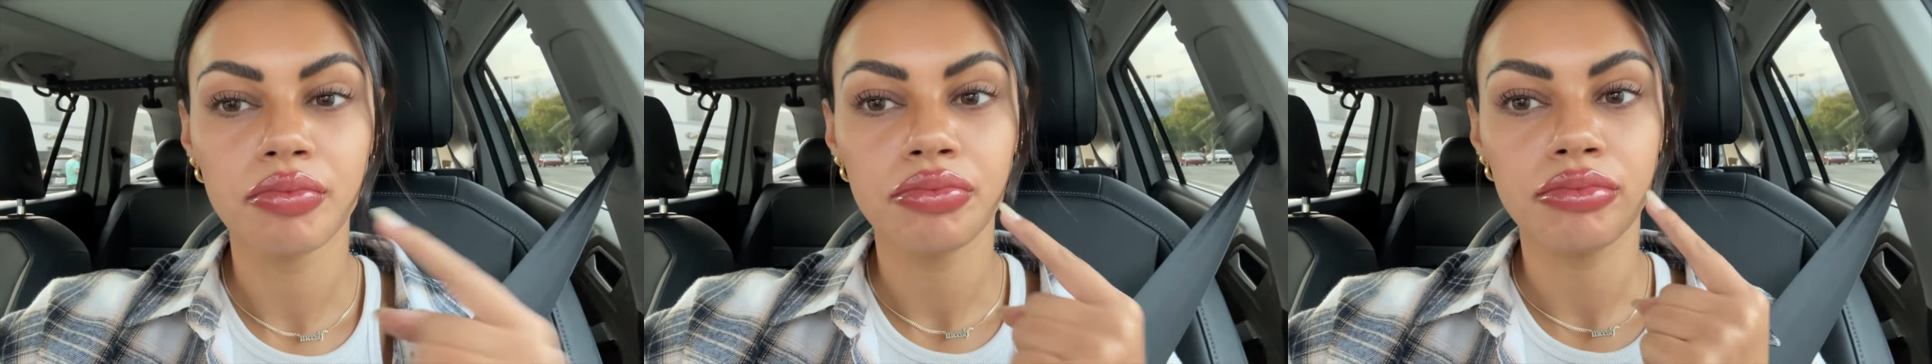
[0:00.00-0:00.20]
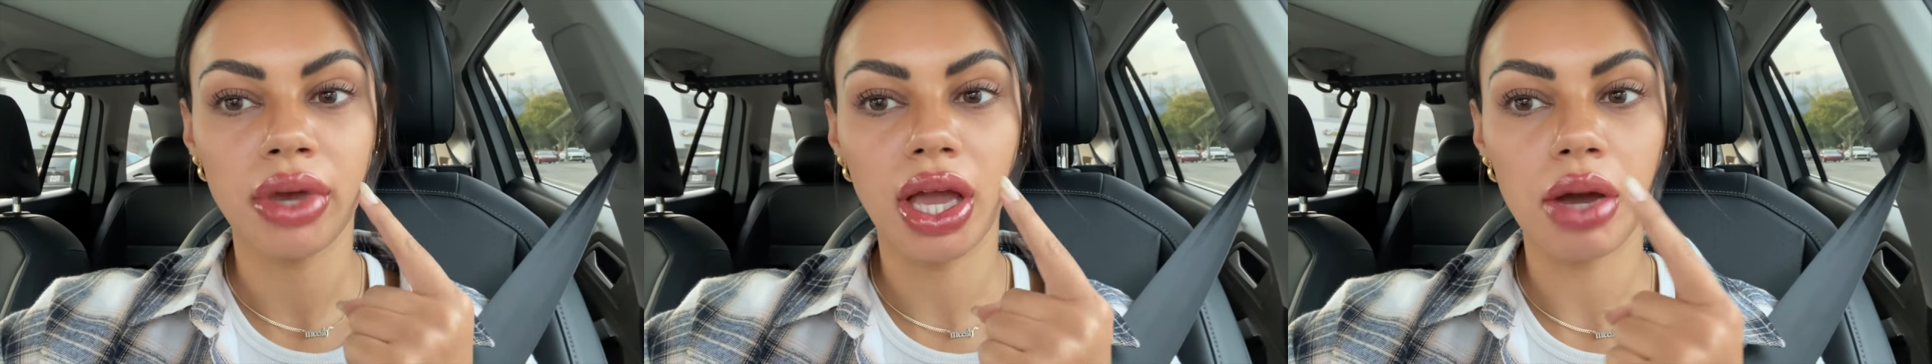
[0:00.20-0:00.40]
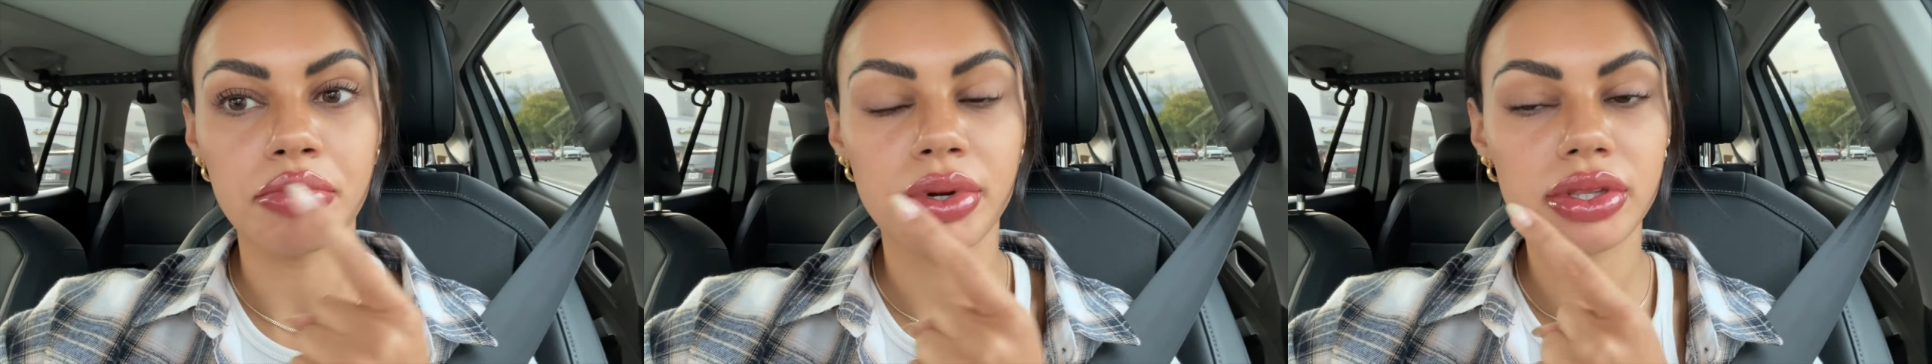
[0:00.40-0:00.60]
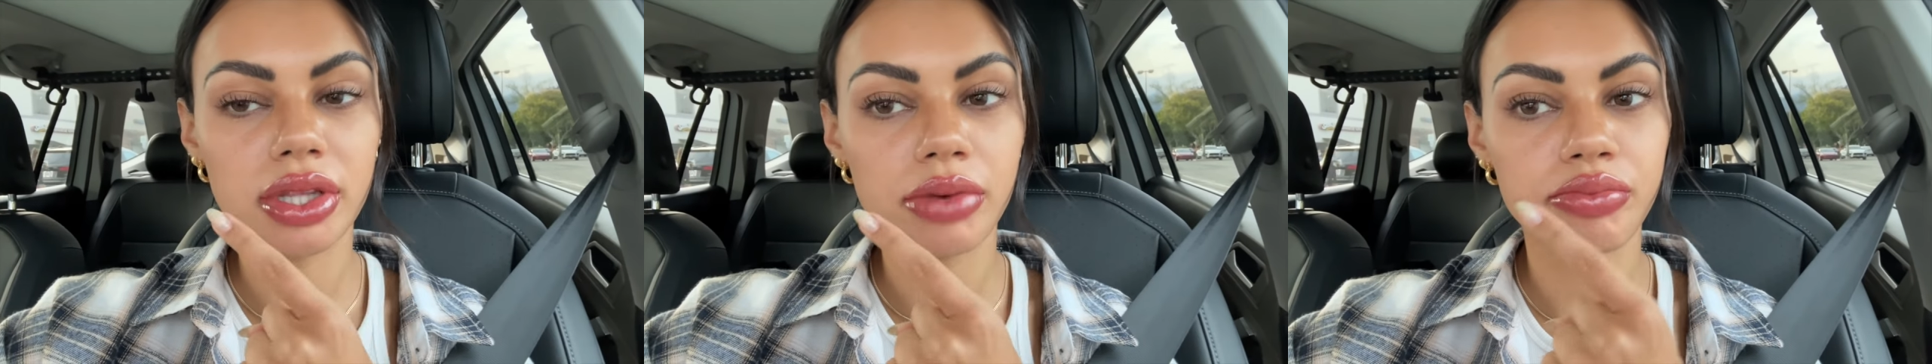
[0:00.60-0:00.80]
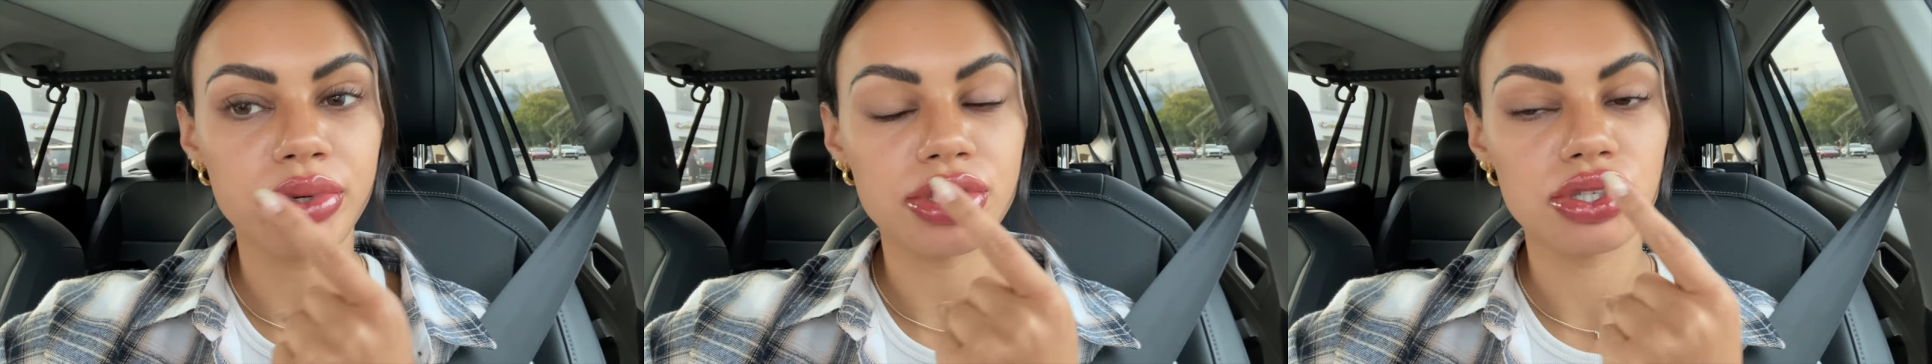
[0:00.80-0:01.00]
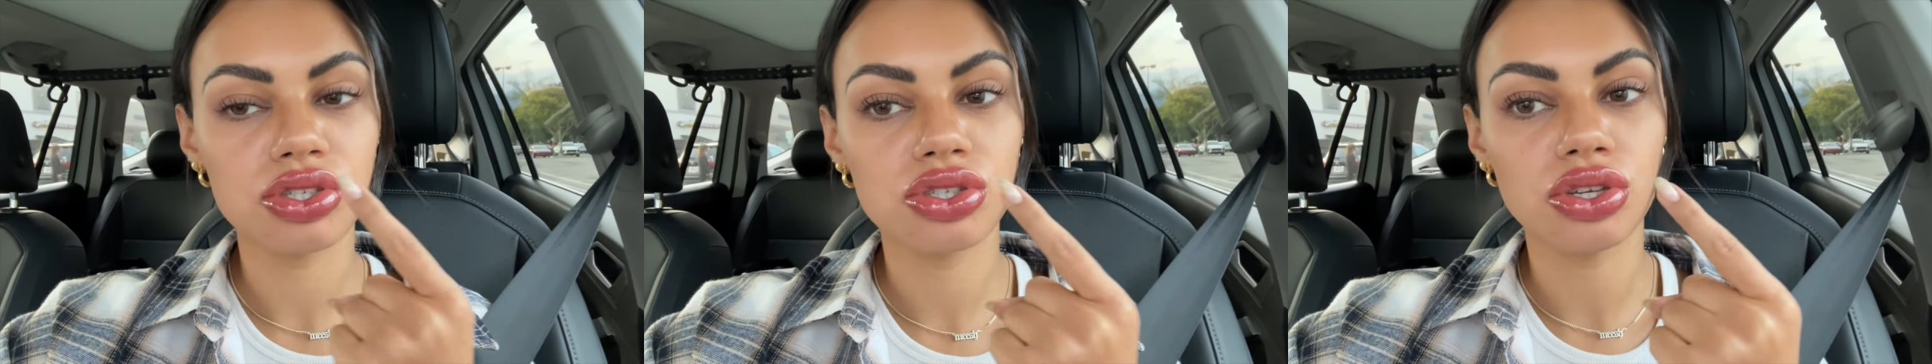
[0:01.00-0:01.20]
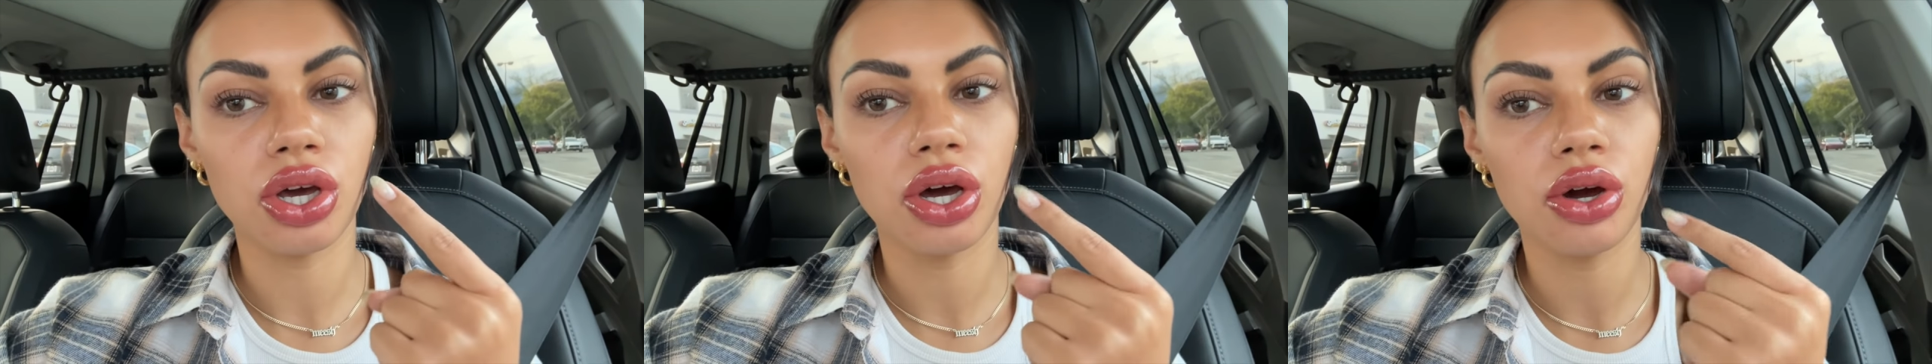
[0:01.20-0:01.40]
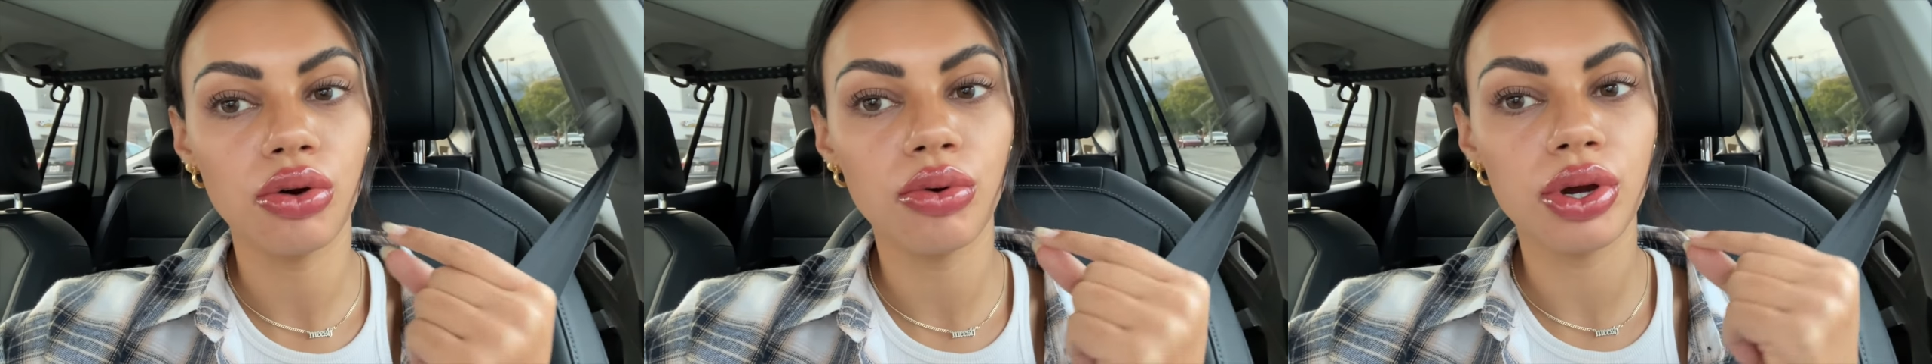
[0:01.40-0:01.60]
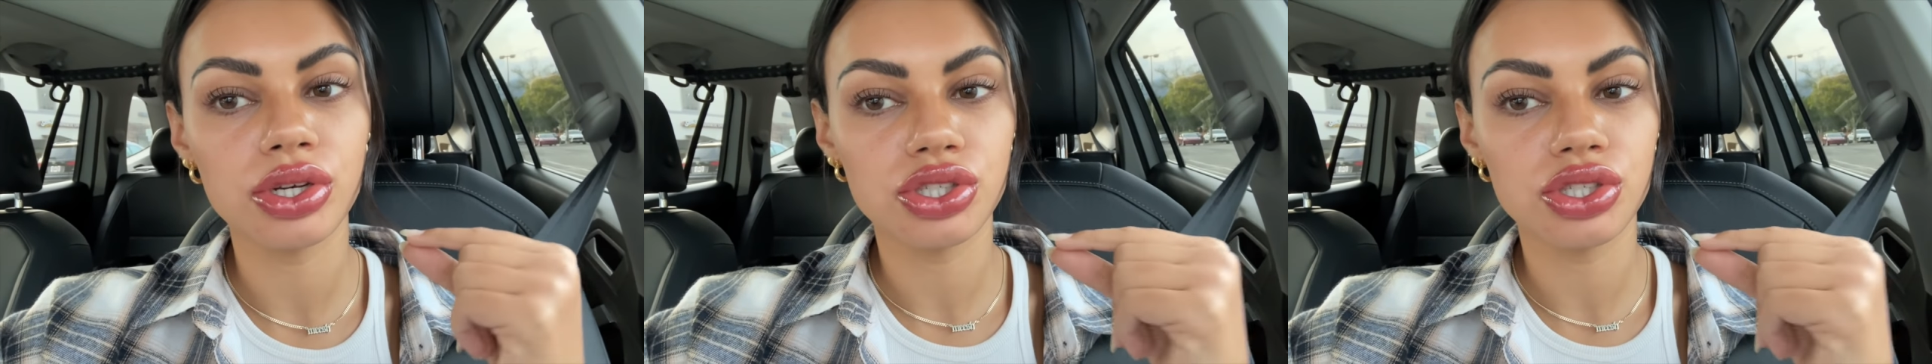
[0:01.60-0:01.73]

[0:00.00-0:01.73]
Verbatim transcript: my upper lip was so